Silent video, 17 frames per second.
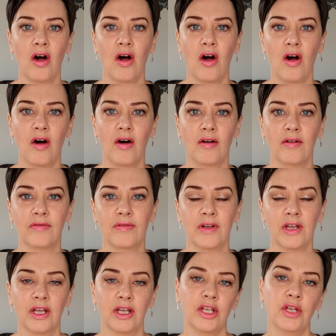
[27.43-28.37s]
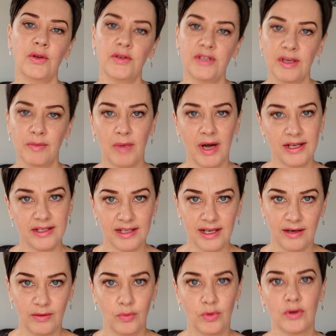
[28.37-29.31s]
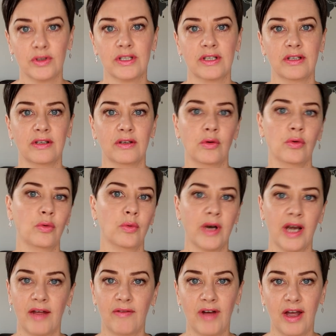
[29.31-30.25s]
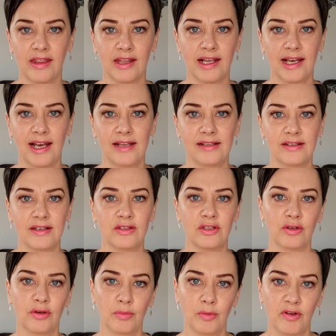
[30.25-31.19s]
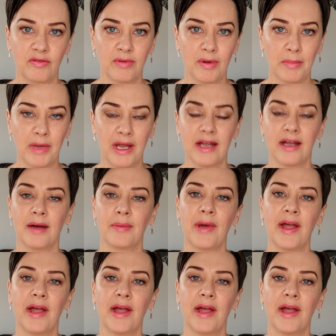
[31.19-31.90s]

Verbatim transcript: of using micellar water or whatever other cleanser to remove my makeup